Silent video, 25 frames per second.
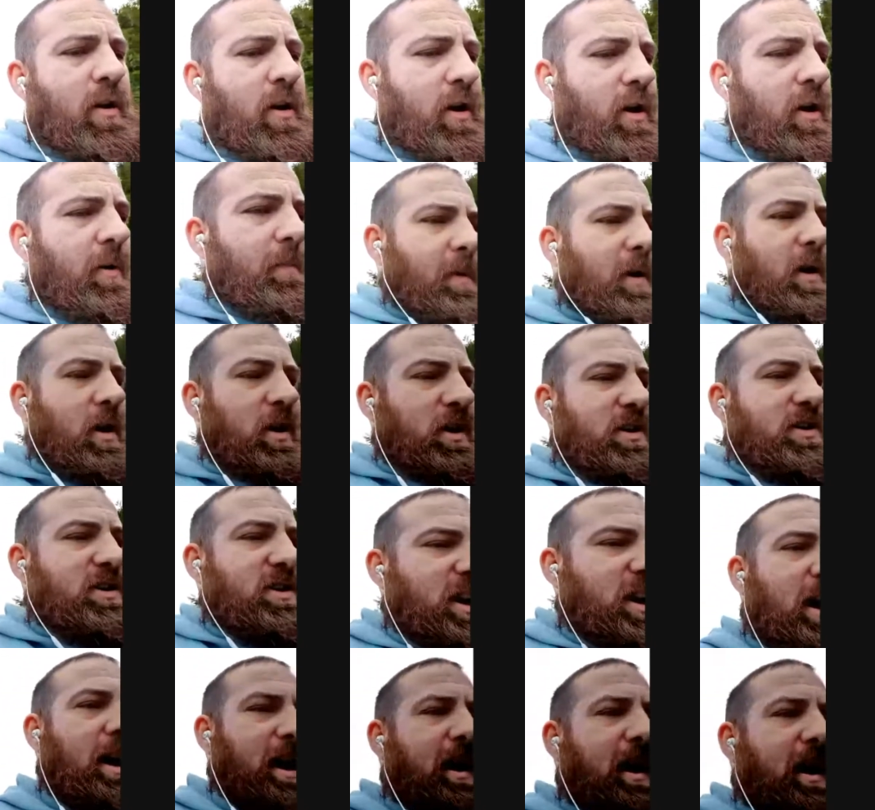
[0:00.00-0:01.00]

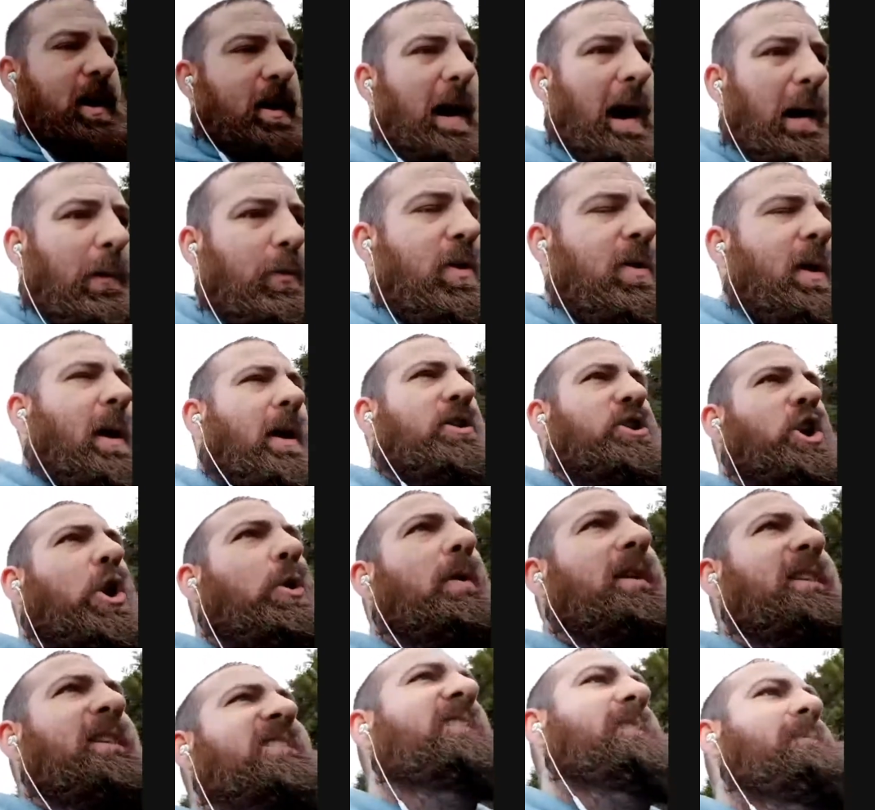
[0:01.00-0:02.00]
almost. I
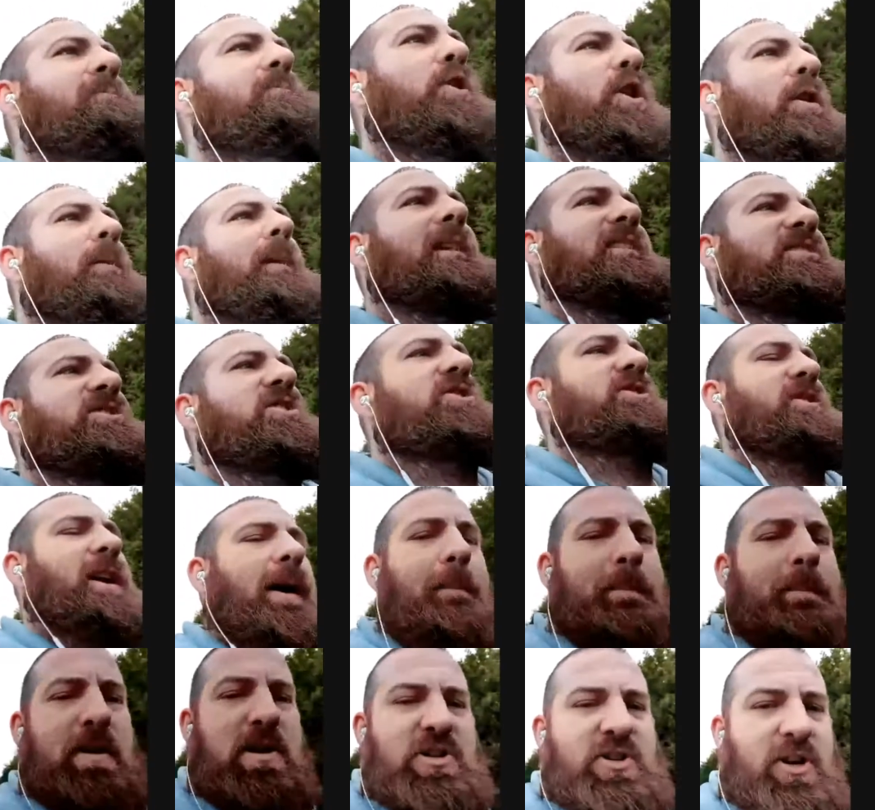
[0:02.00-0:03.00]
don't want to see him go back to the
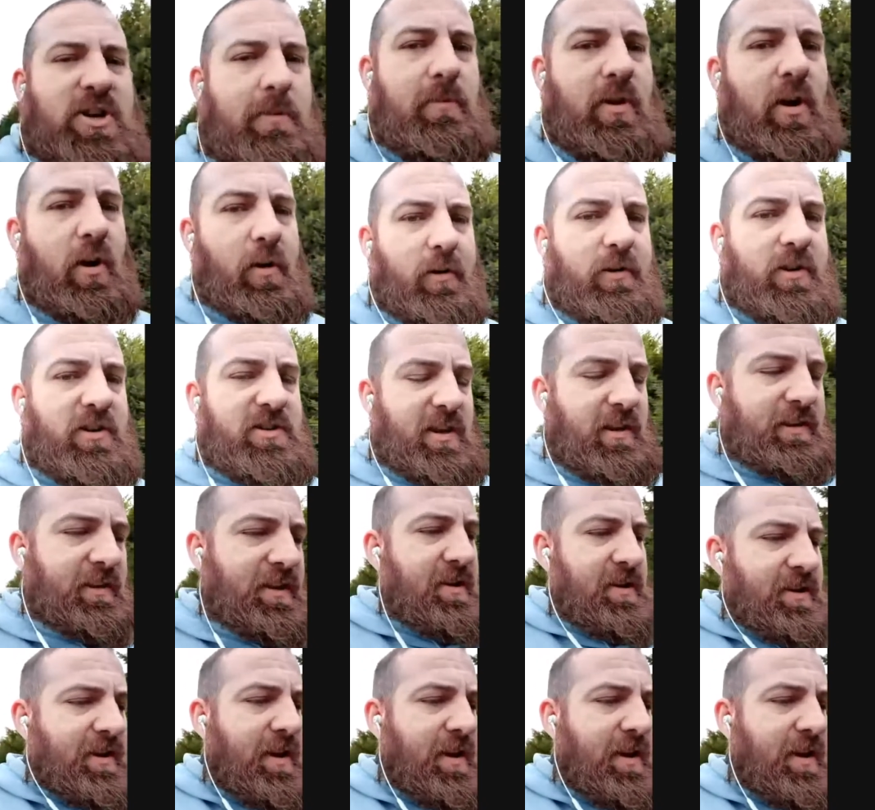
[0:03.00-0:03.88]
Championship though, because